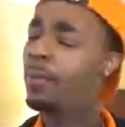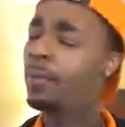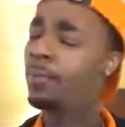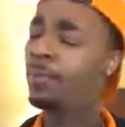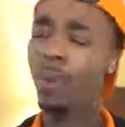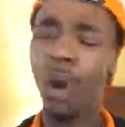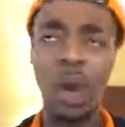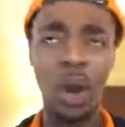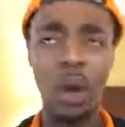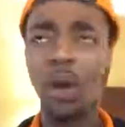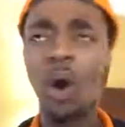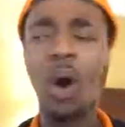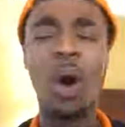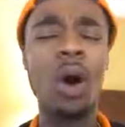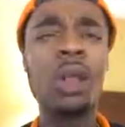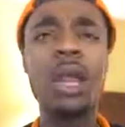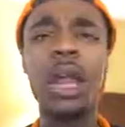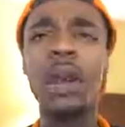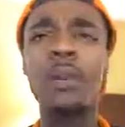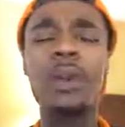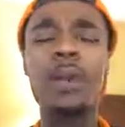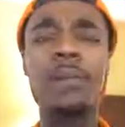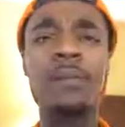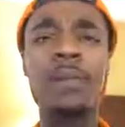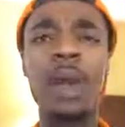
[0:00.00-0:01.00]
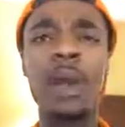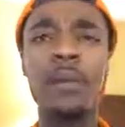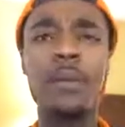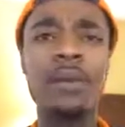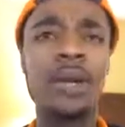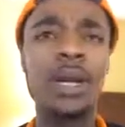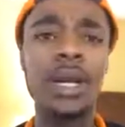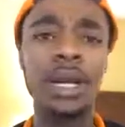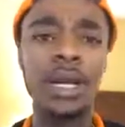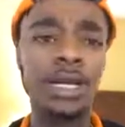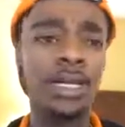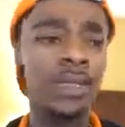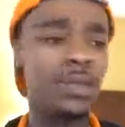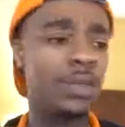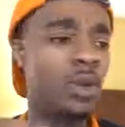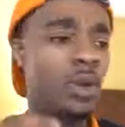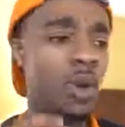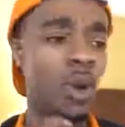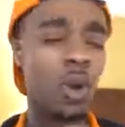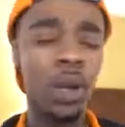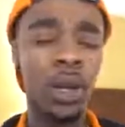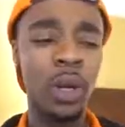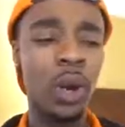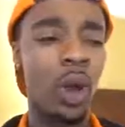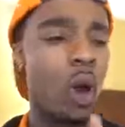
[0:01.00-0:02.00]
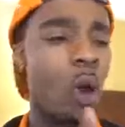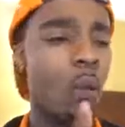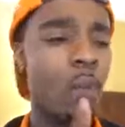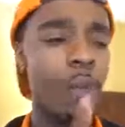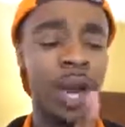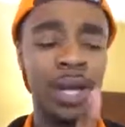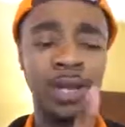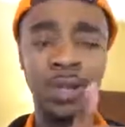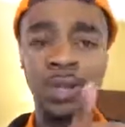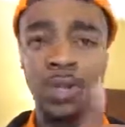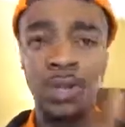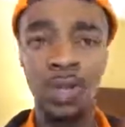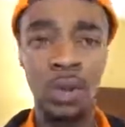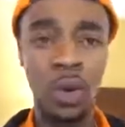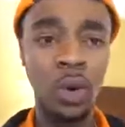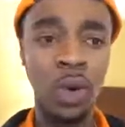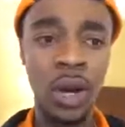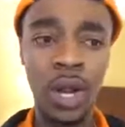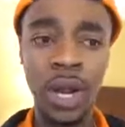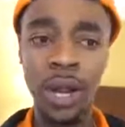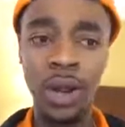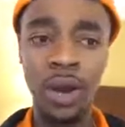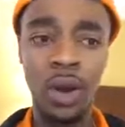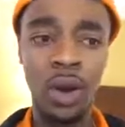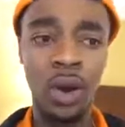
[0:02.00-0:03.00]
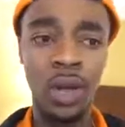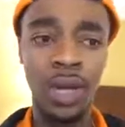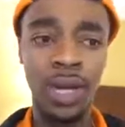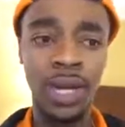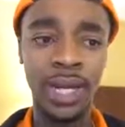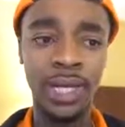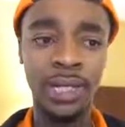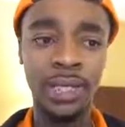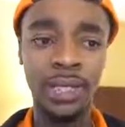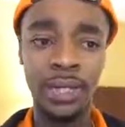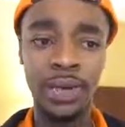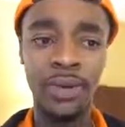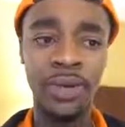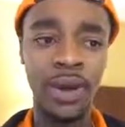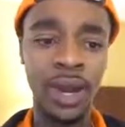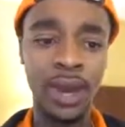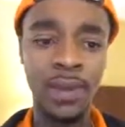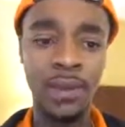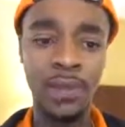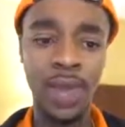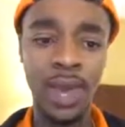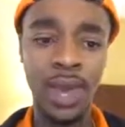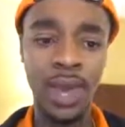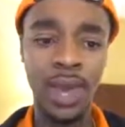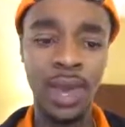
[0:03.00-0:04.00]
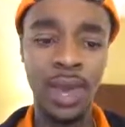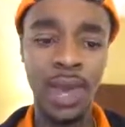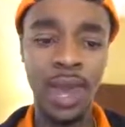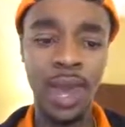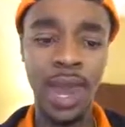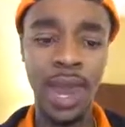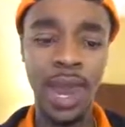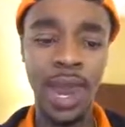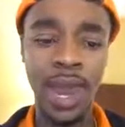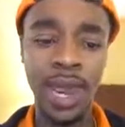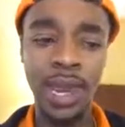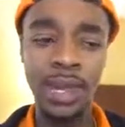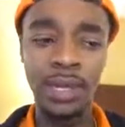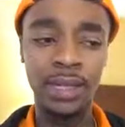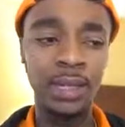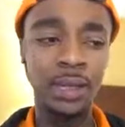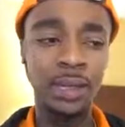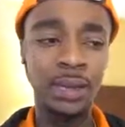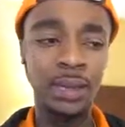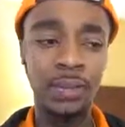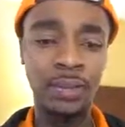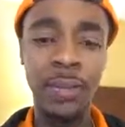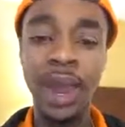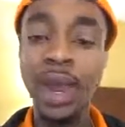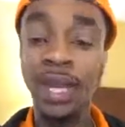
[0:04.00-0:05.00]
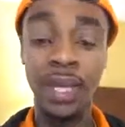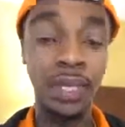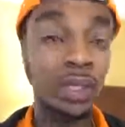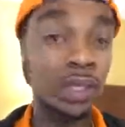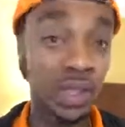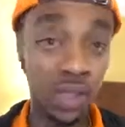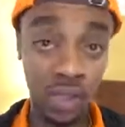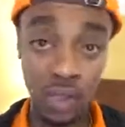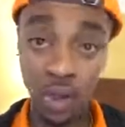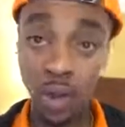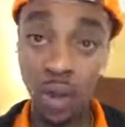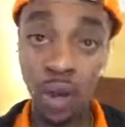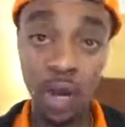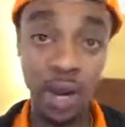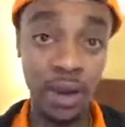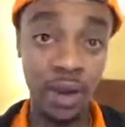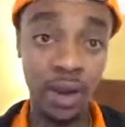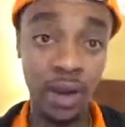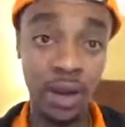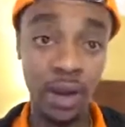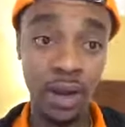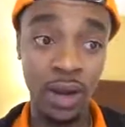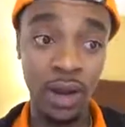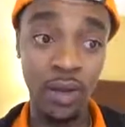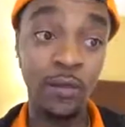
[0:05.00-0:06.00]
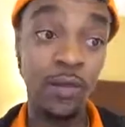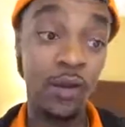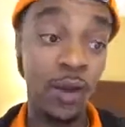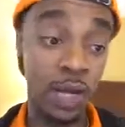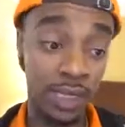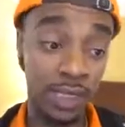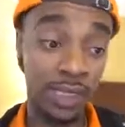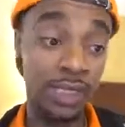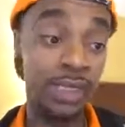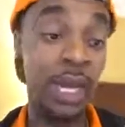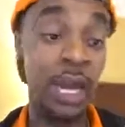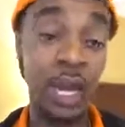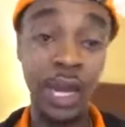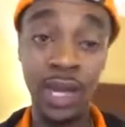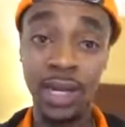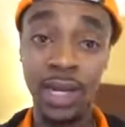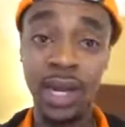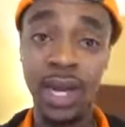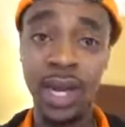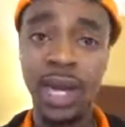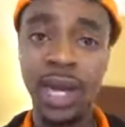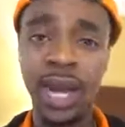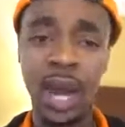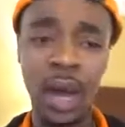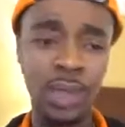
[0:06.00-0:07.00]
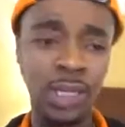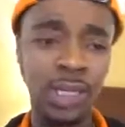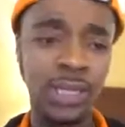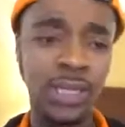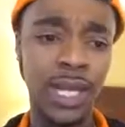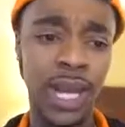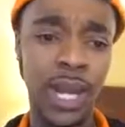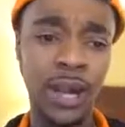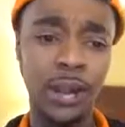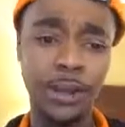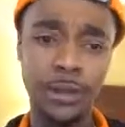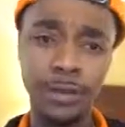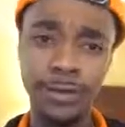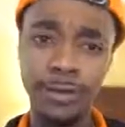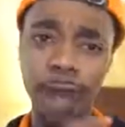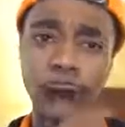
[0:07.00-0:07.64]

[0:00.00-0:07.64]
Bro, all I remember is going on my story on Instagram and making a story for his son, and I was just like,